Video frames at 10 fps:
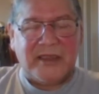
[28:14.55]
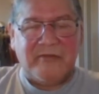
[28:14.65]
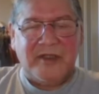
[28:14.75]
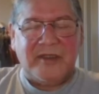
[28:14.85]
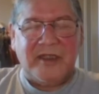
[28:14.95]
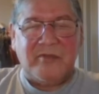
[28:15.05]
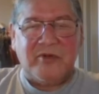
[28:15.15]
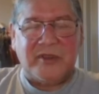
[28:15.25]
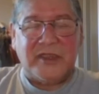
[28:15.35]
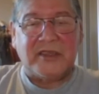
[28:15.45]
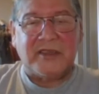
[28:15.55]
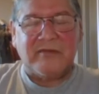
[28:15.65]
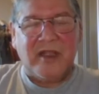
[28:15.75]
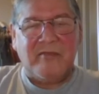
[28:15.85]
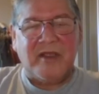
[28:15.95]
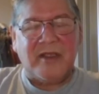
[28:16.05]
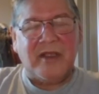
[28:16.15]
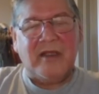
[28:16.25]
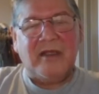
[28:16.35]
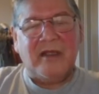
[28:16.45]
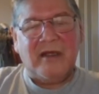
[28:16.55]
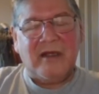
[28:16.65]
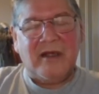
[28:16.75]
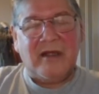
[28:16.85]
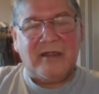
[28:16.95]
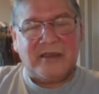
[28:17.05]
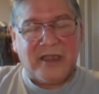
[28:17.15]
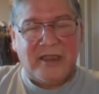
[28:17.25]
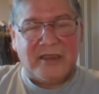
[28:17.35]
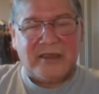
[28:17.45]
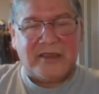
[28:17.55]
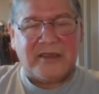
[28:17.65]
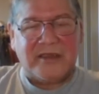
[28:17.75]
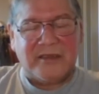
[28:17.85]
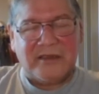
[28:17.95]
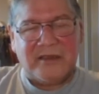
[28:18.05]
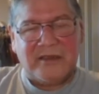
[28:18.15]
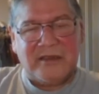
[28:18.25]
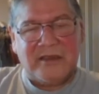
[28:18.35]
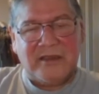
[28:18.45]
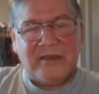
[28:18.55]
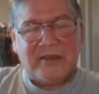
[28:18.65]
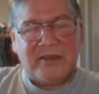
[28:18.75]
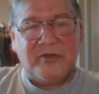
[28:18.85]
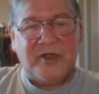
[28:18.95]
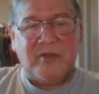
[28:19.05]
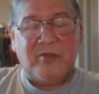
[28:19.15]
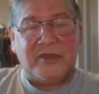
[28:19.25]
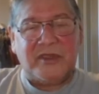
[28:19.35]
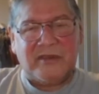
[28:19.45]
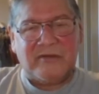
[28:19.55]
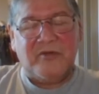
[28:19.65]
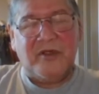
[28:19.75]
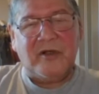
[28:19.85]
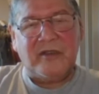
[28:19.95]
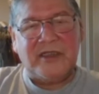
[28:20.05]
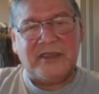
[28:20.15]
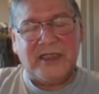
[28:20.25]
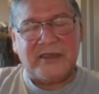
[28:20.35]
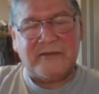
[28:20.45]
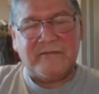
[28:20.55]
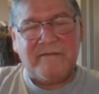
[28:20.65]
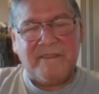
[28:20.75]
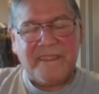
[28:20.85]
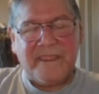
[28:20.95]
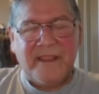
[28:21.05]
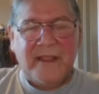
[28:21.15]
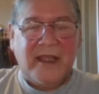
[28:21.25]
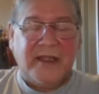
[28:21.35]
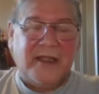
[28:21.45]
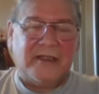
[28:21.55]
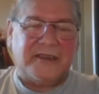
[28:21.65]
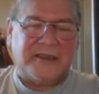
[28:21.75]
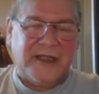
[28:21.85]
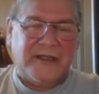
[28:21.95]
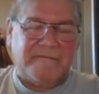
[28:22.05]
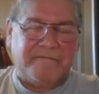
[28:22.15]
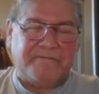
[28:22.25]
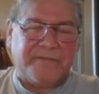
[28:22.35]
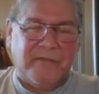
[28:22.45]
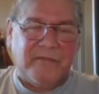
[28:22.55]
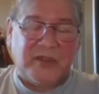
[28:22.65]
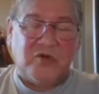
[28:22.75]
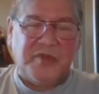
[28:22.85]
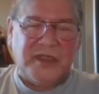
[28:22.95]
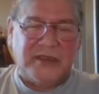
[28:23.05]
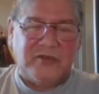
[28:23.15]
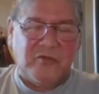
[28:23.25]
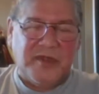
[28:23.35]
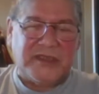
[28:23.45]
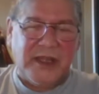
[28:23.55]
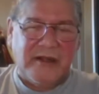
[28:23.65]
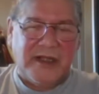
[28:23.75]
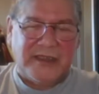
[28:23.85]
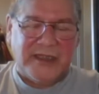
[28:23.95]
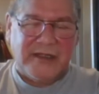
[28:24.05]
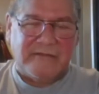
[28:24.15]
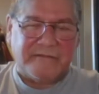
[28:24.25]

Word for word: We're in, in the process of claiming our sciences. So we're in the process of doing all these things. And the elder said, "But don't be don't be scared," he said.